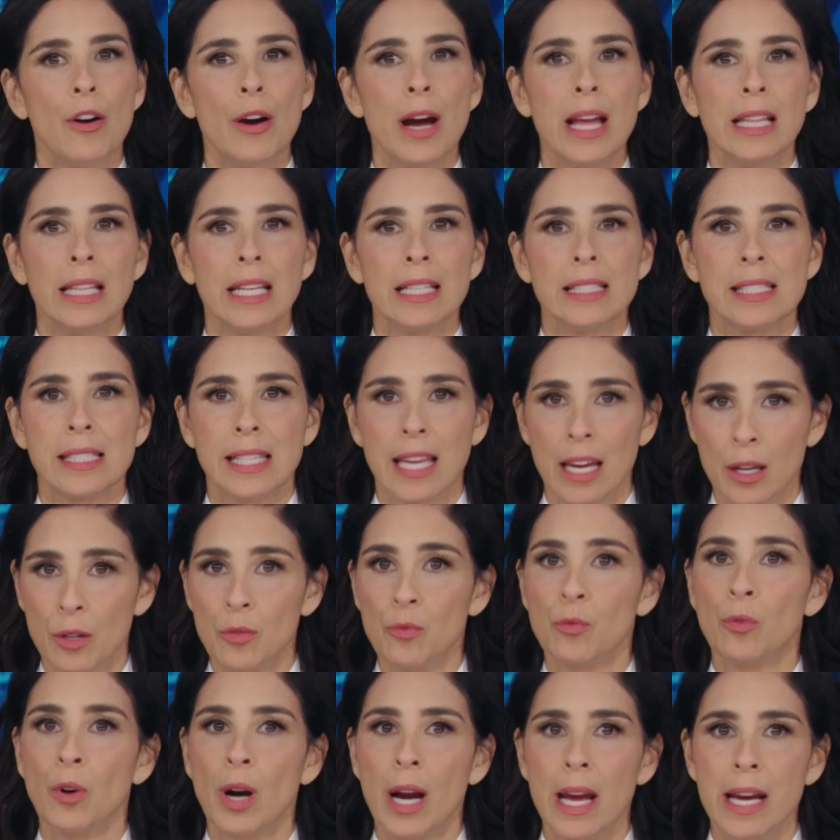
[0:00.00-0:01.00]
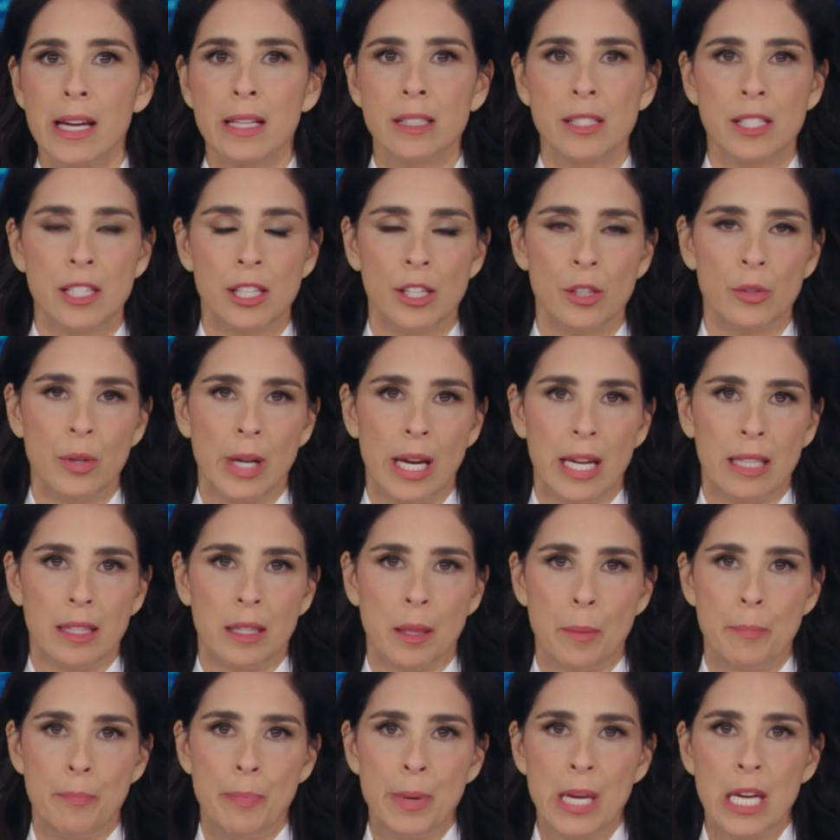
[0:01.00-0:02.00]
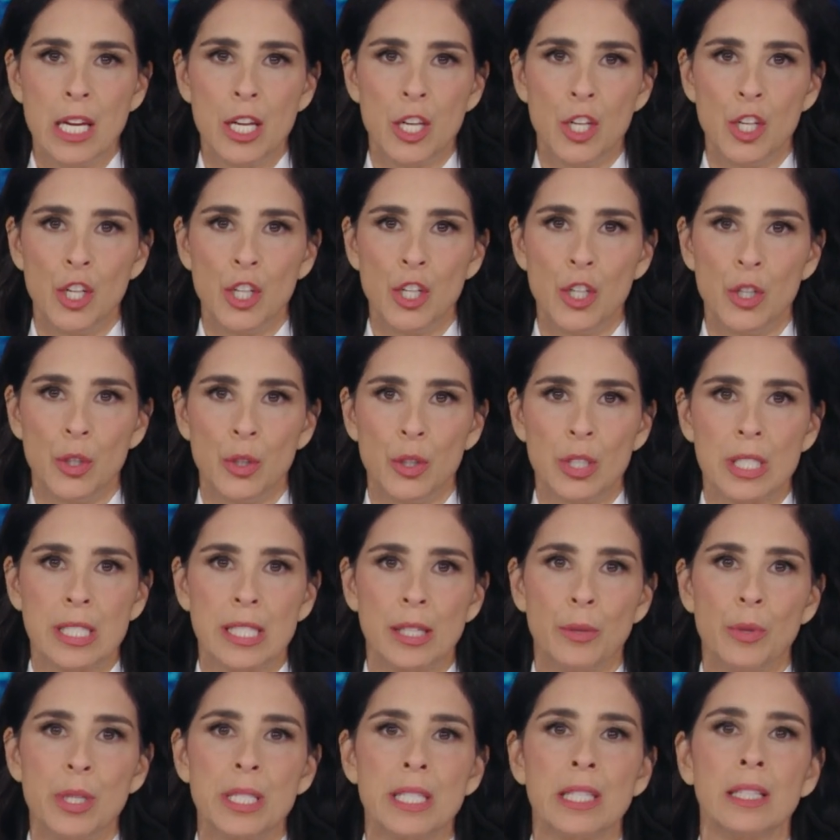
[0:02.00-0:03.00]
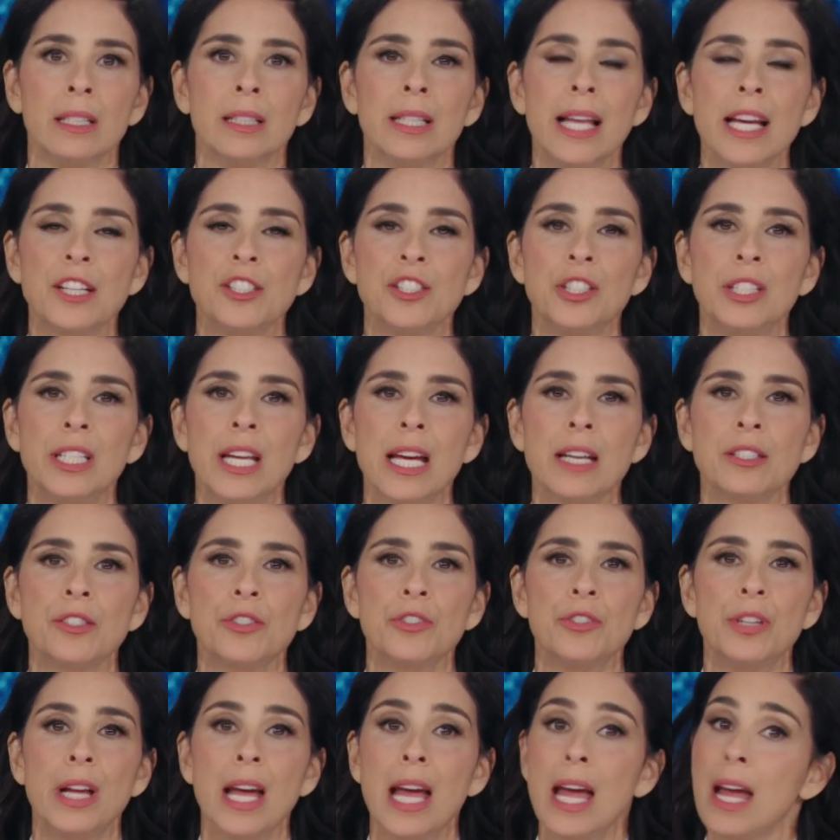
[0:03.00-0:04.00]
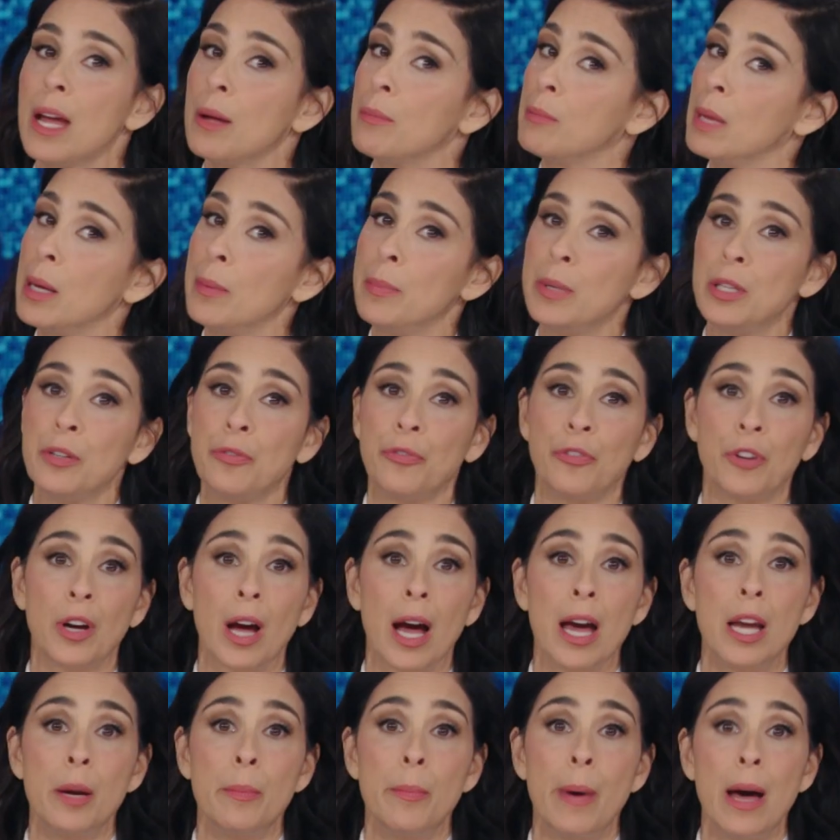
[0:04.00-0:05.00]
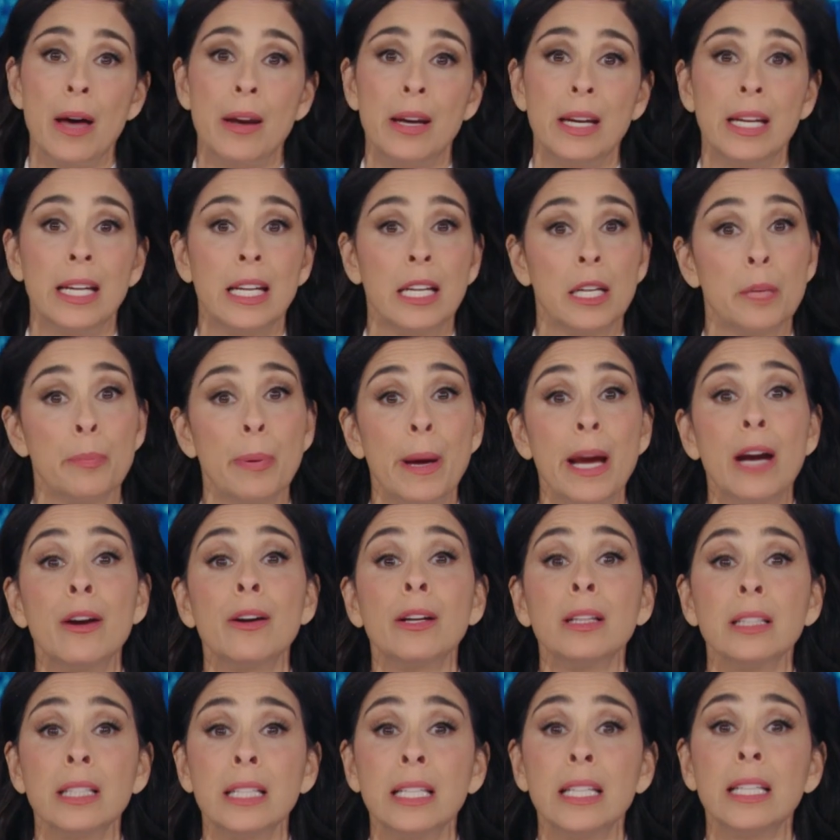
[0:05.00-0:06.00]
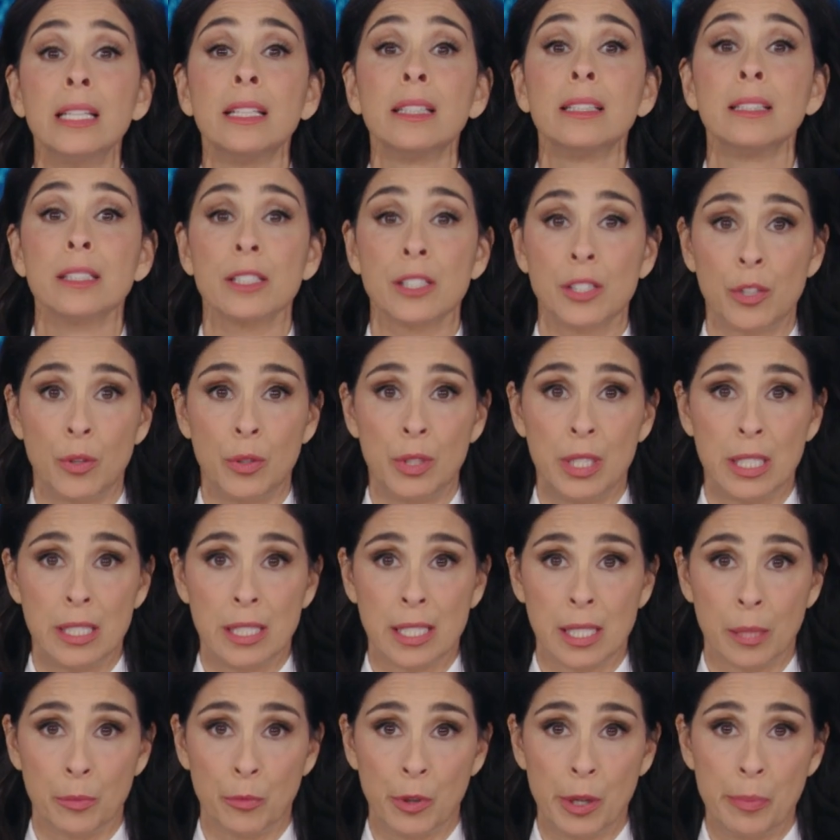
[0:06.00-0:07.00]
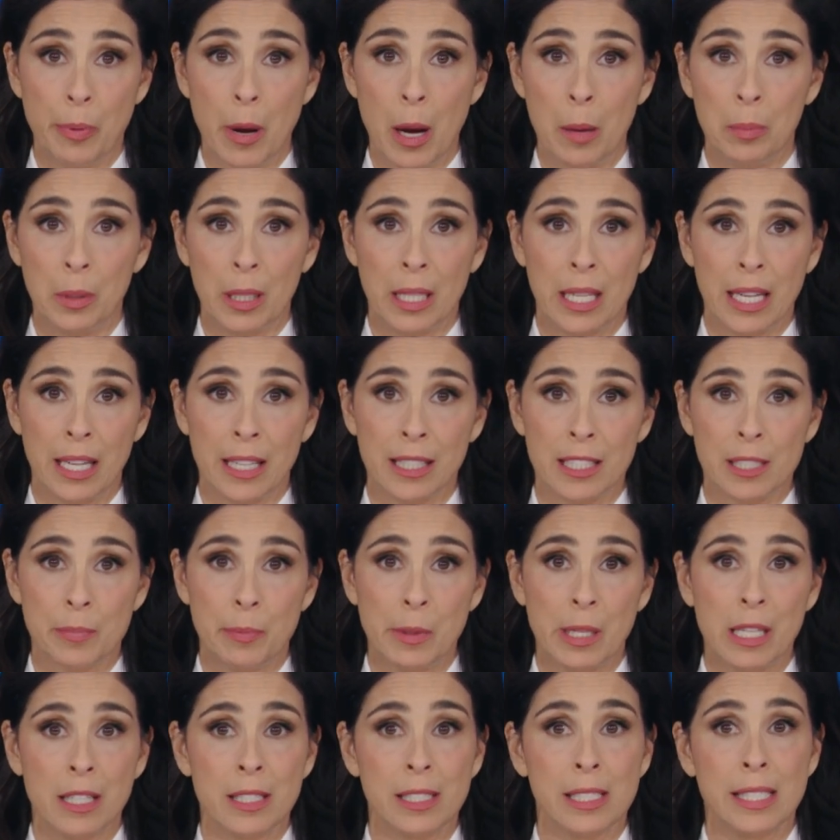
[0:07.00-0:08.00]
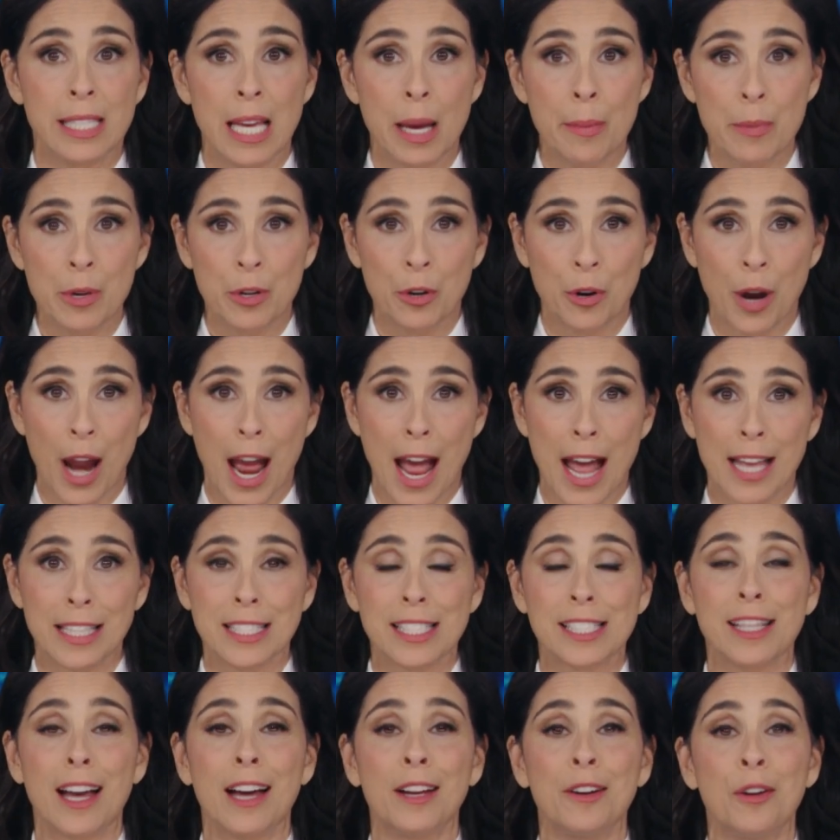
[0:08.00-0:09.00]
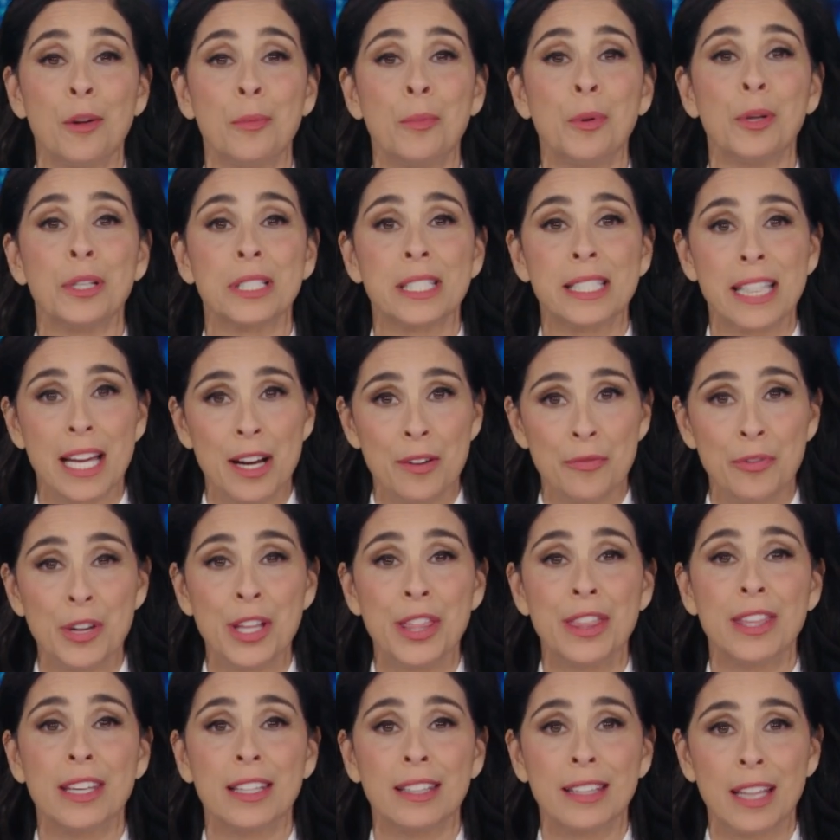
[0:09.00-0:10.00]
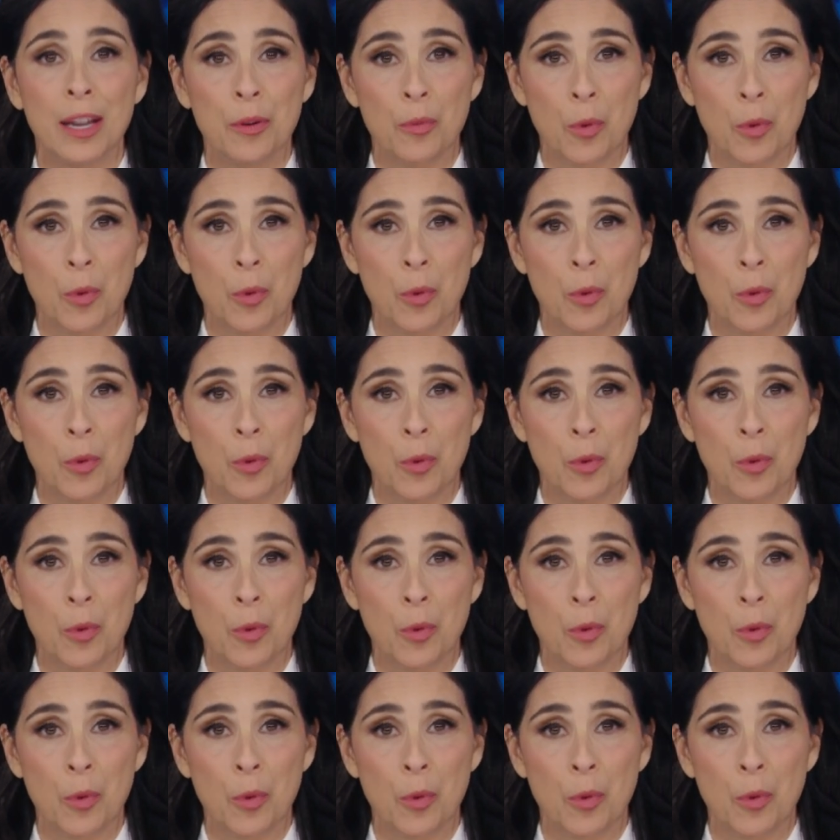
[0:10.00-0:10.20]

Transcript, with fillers: right, let's get right to it. The big news. There was an election yesterday. Maybe you forgot about it, and apparently so did some Republicans because Democrats got almost everything they